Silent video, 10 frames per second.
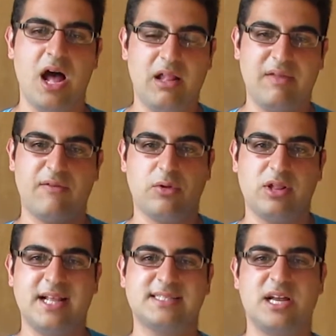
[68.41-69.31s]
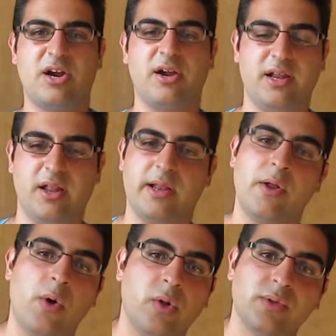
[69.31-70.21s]
I'll leave all the links there
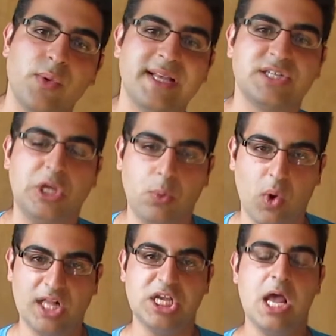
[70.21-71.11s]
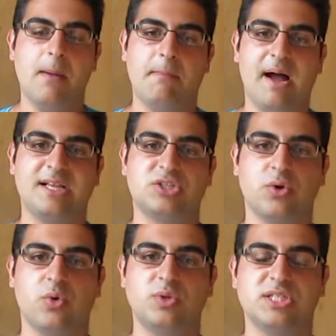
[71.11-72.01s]
and all the ways you can watch my
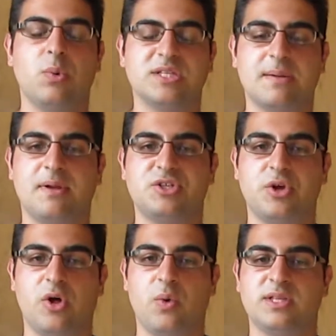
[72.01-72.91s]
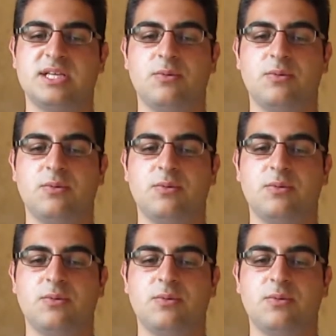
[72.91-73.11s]
show, which is What's Up Montreal, which,